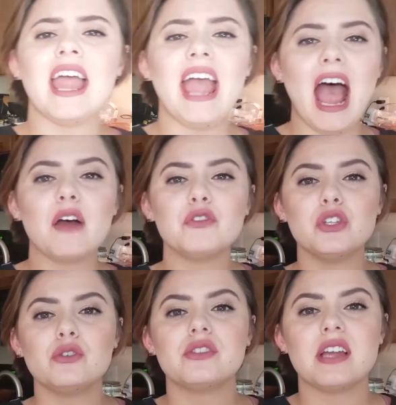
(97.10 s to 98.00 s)
have
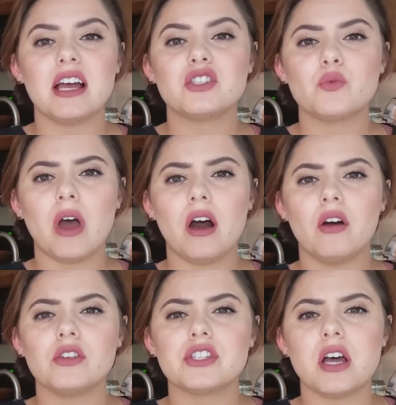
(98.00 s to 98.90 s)
used as
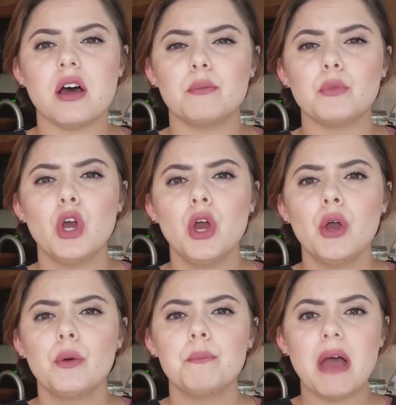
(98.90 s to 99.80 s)
well some
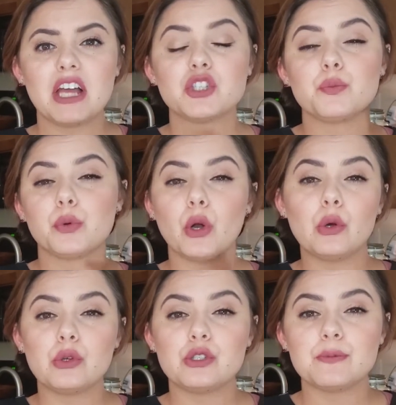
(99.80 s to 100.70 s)
mesh
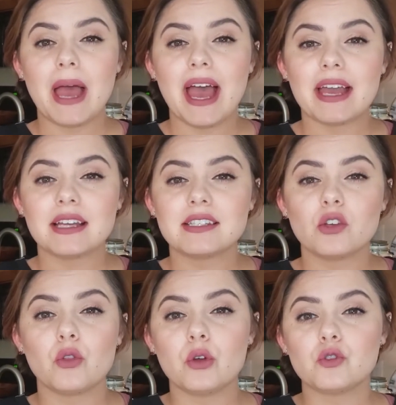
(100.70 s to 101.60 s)
produce bags,
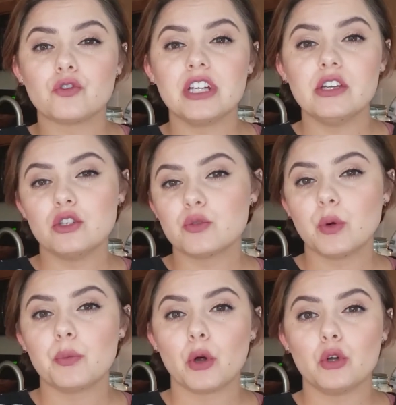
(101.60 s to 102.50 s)
so those
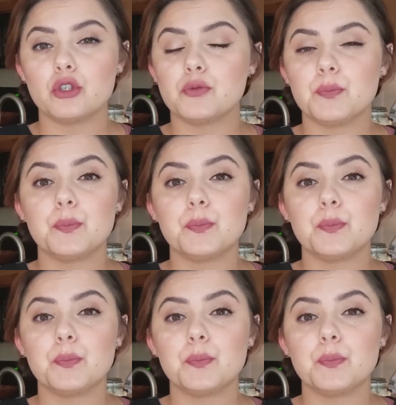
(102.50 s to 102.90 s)
reusable produce